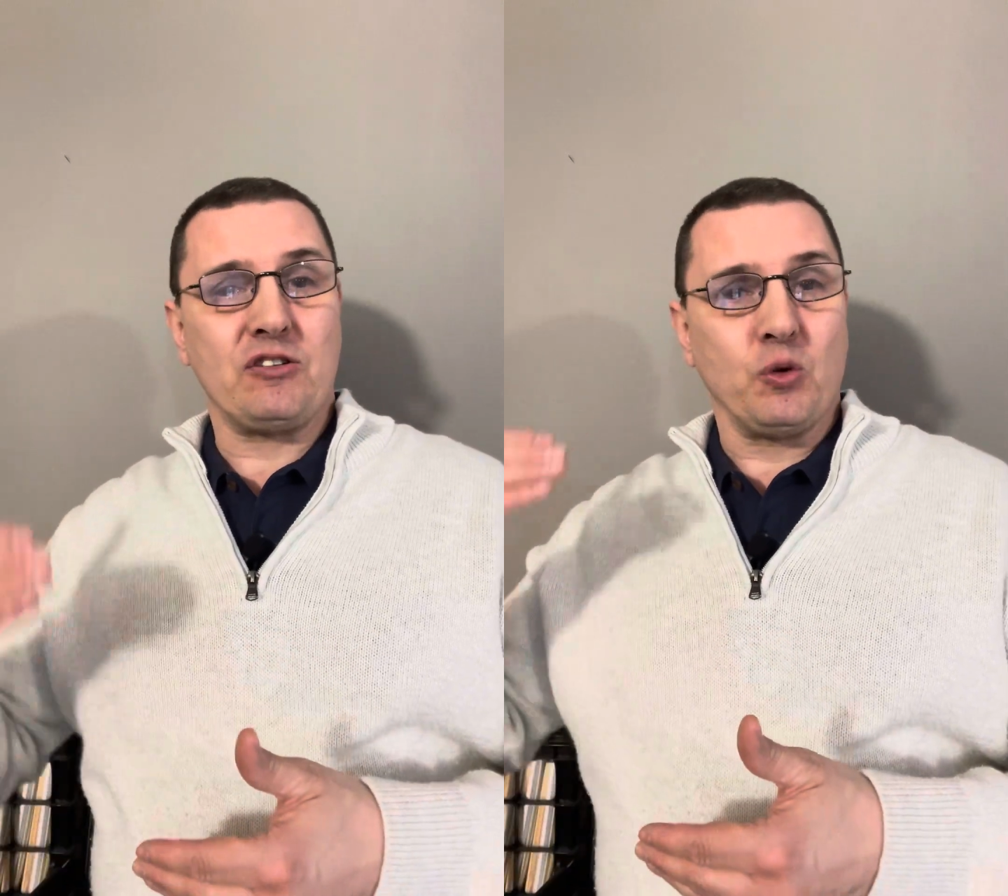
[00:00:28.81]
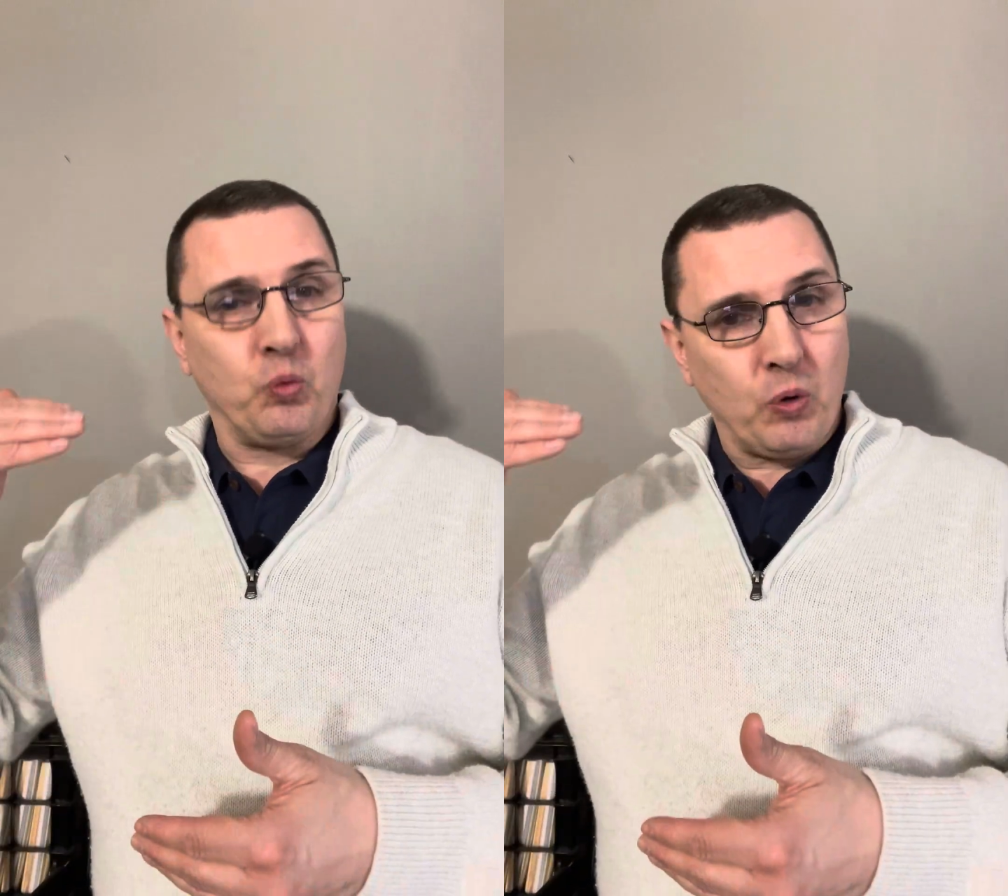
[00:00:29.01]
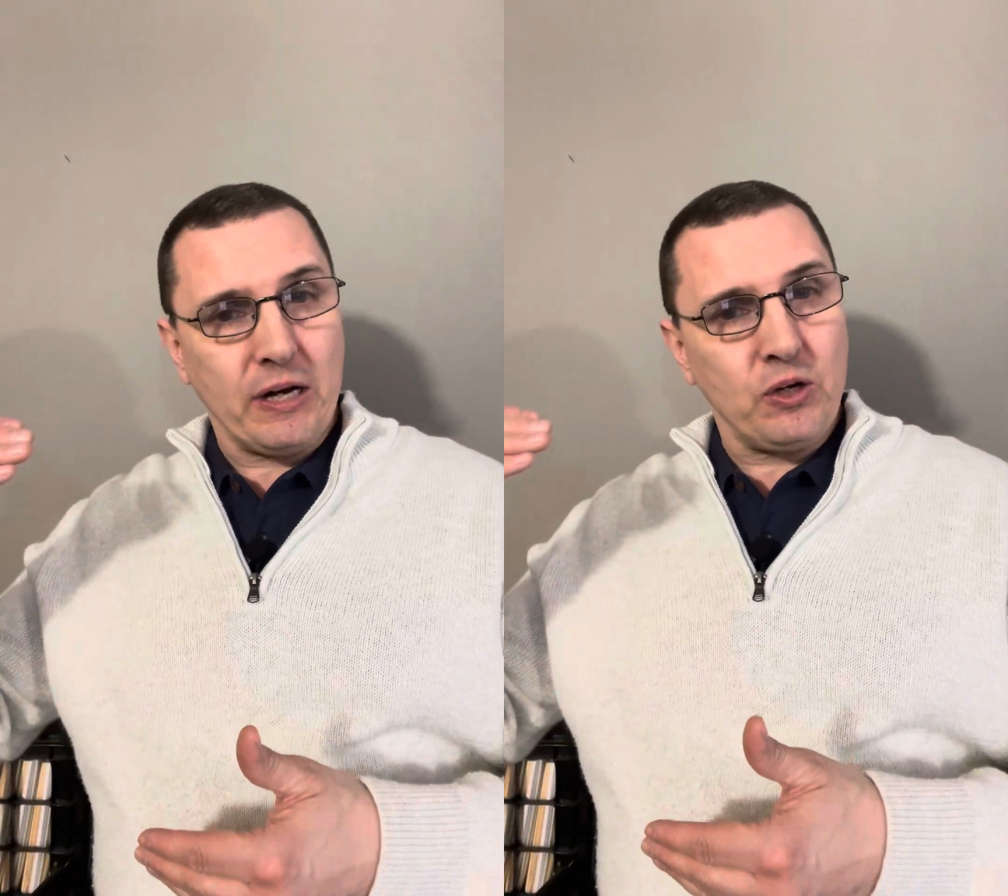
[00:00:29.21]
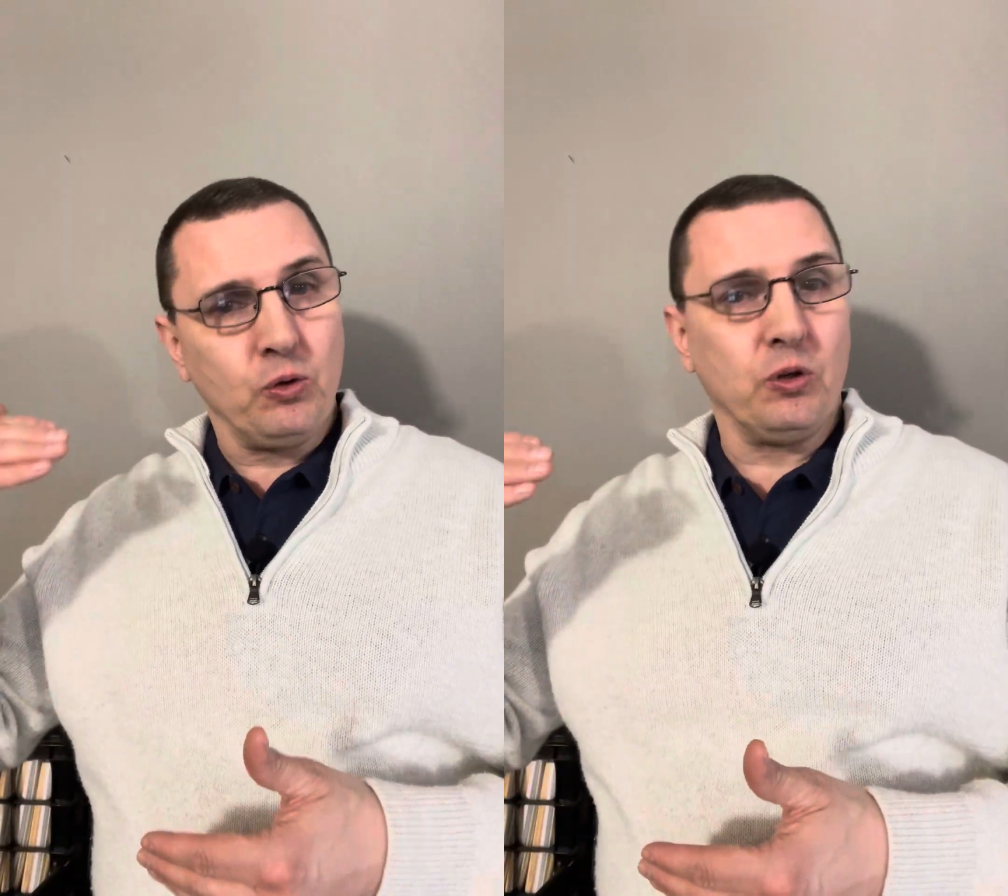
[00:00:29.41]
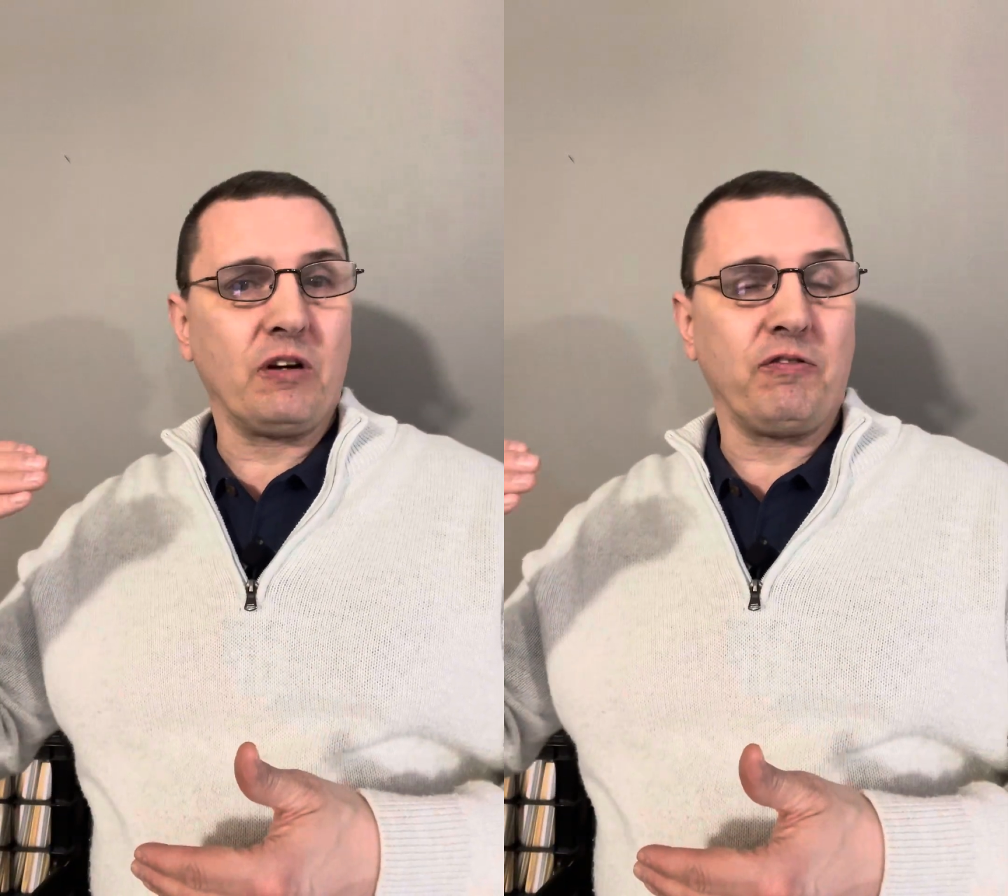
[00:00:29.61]
to what you
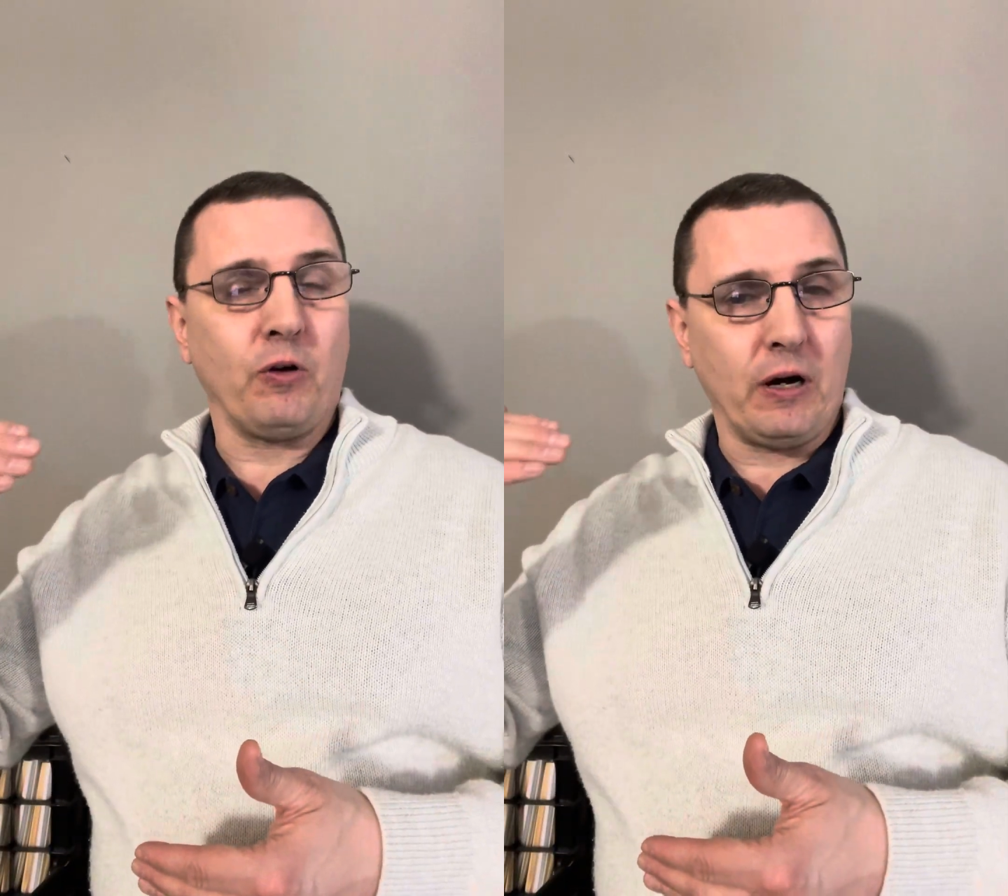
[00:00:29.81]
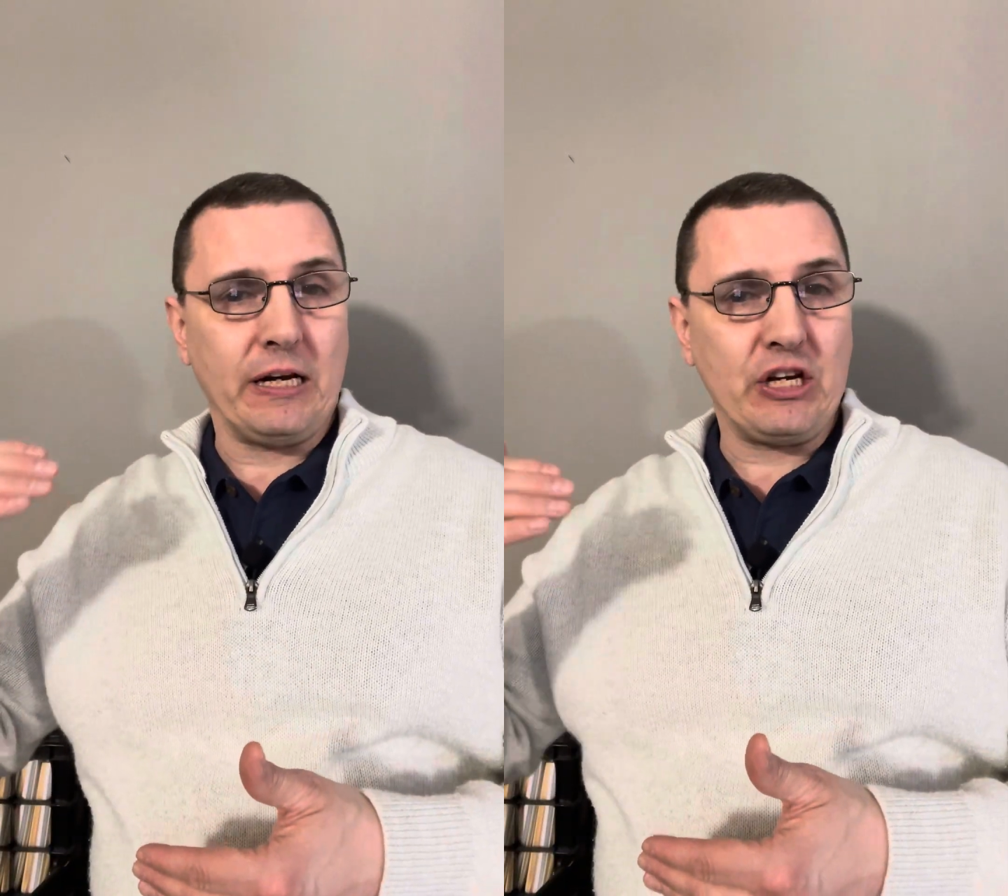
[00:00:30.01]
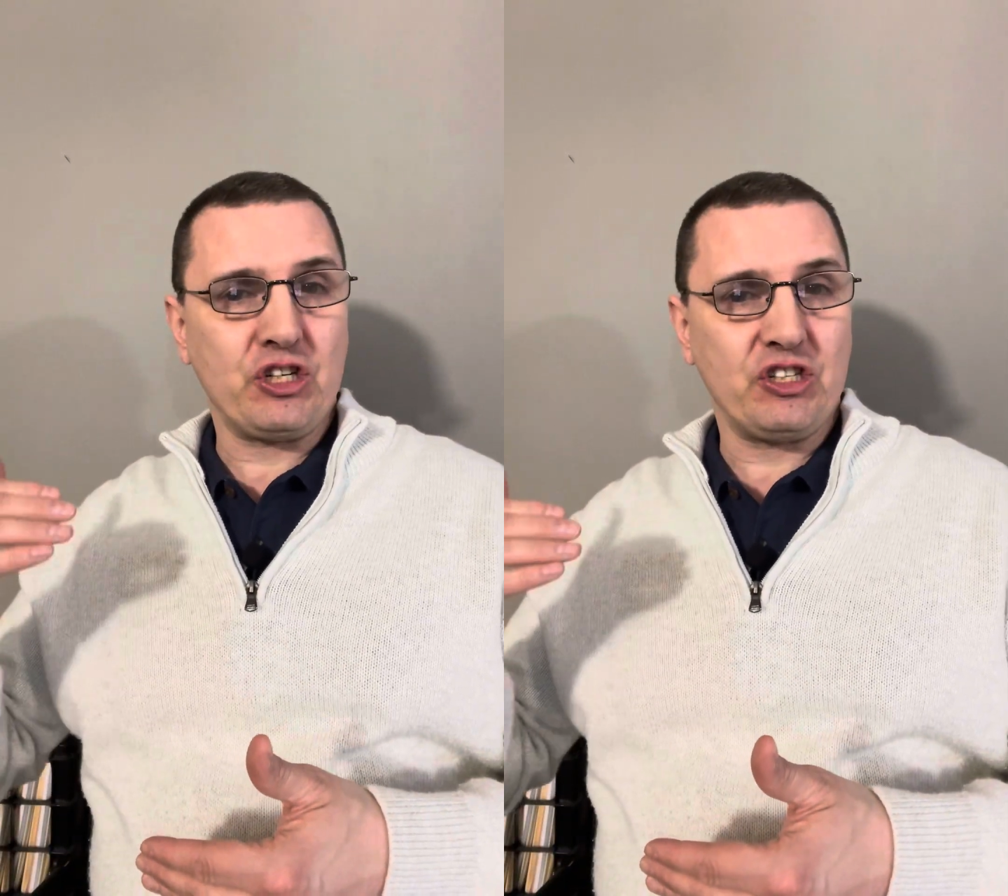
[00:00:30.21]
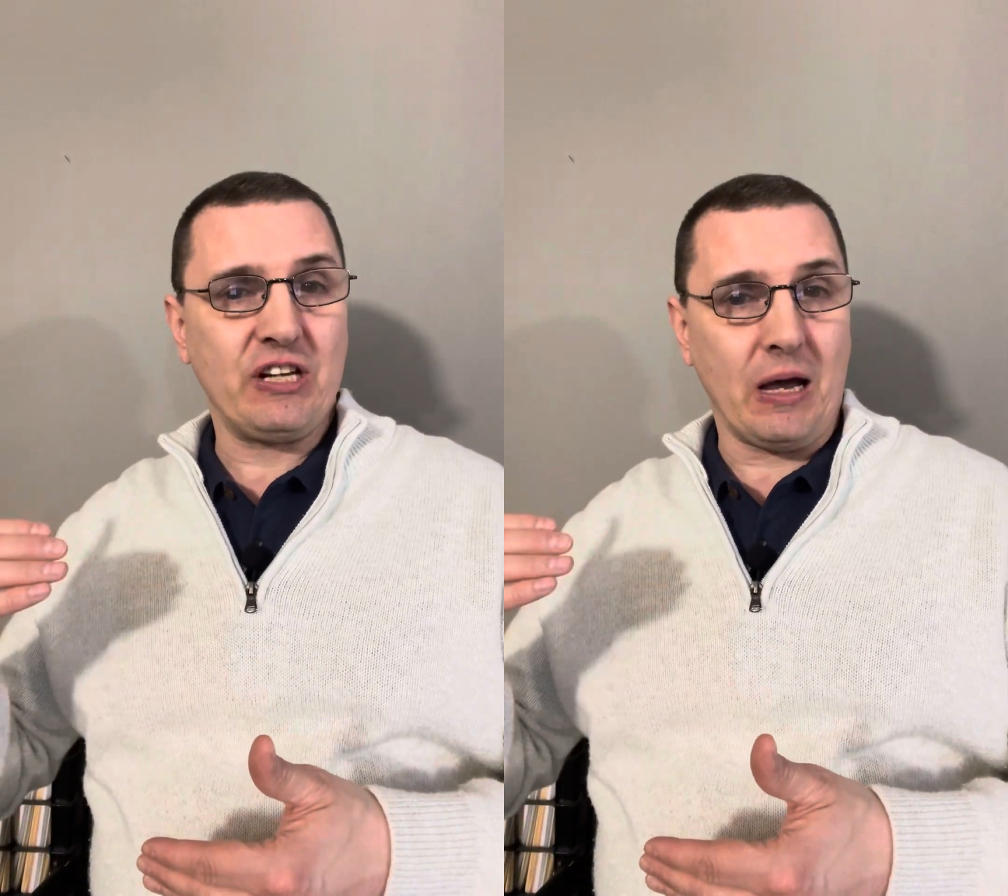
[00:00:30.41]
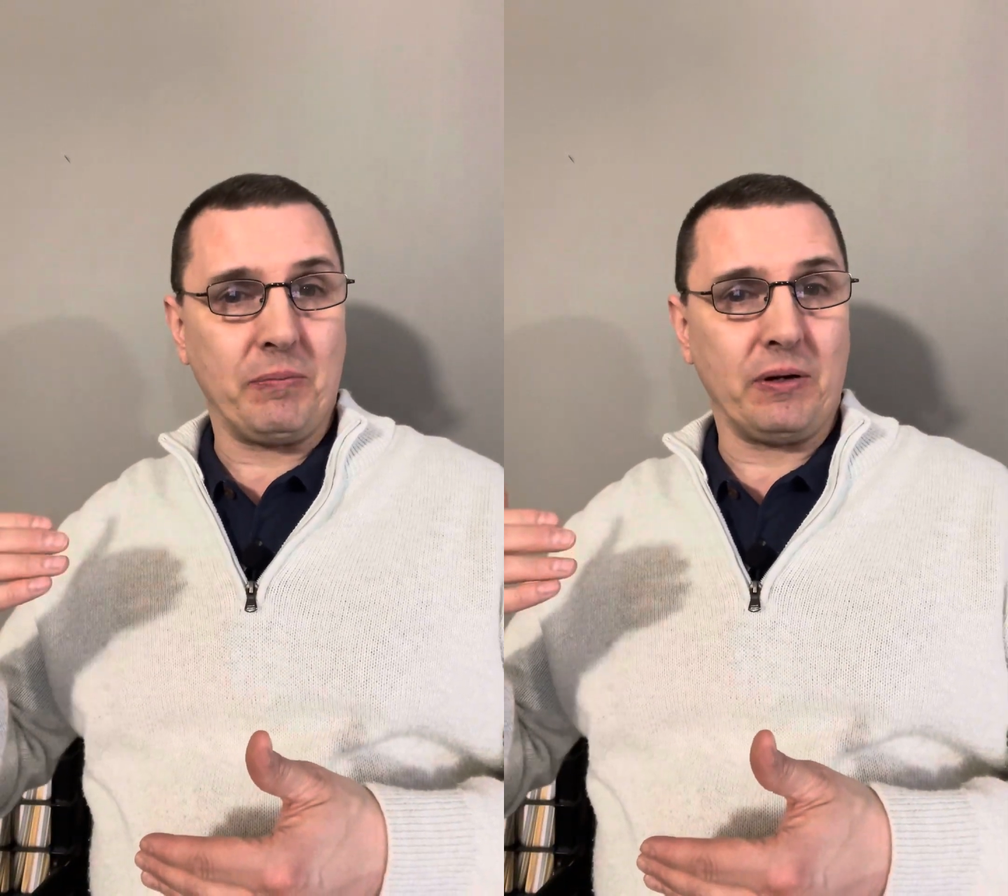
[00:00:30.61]
look for on each
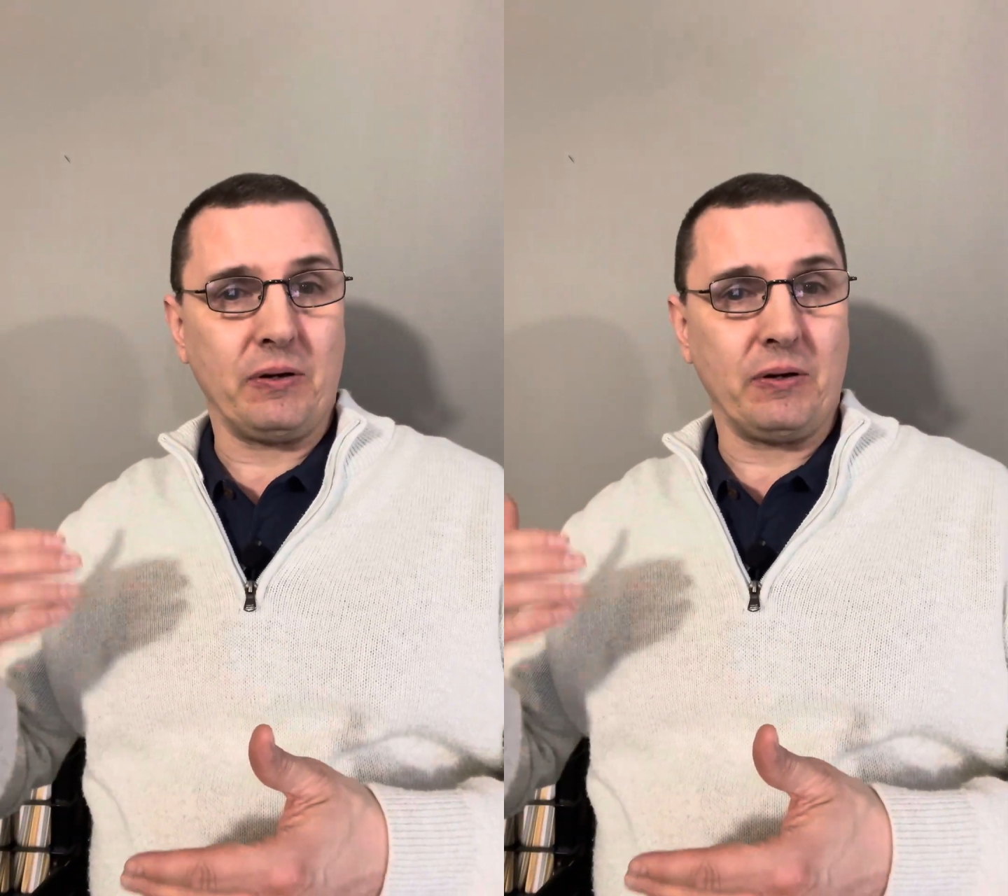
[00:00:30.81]
step.